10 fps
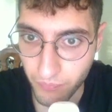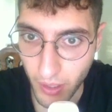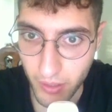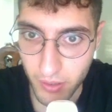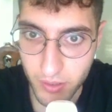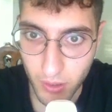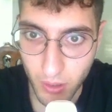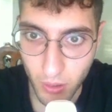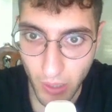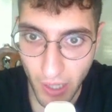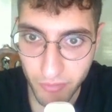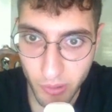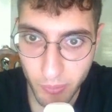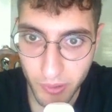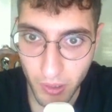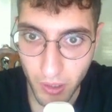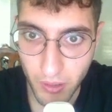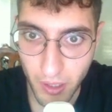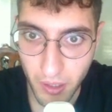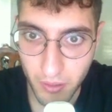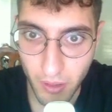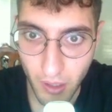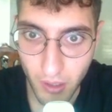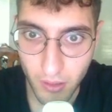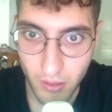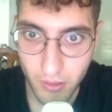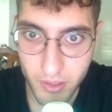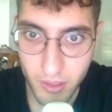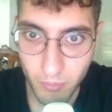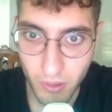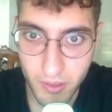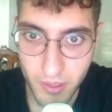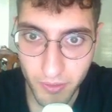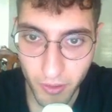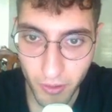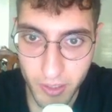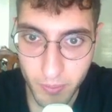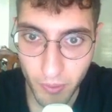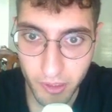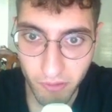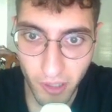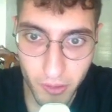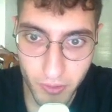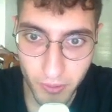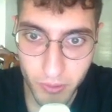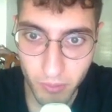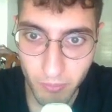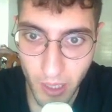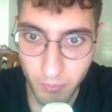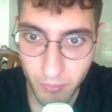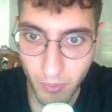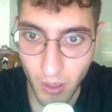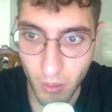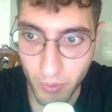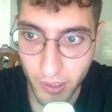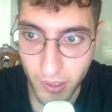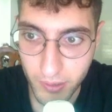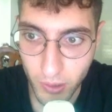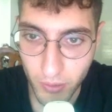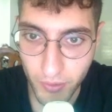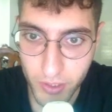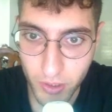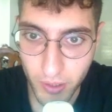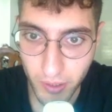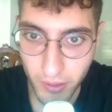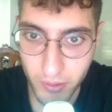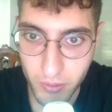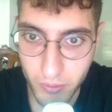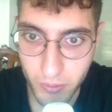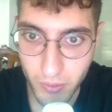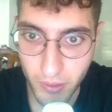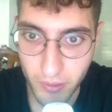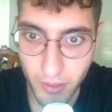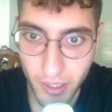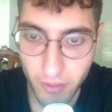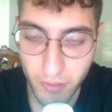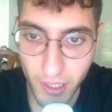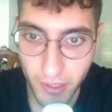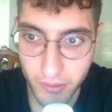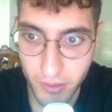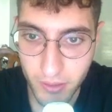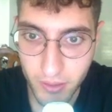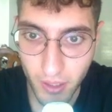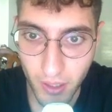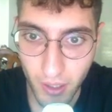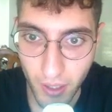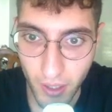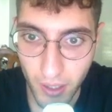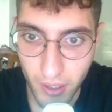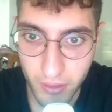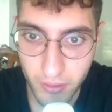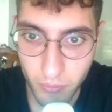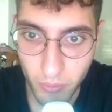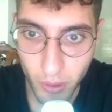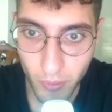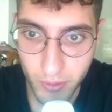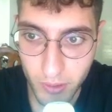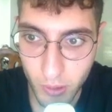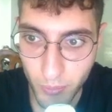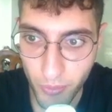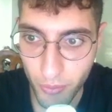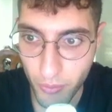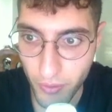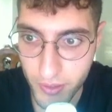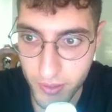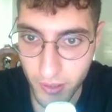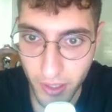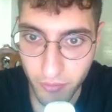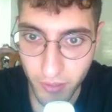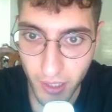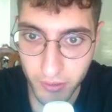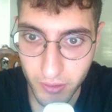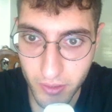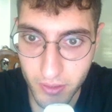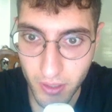So after we put all our symbols and their corresponding values onto a map, we're going to turn this string into an array of characters, and we're going to loop through this array of characters.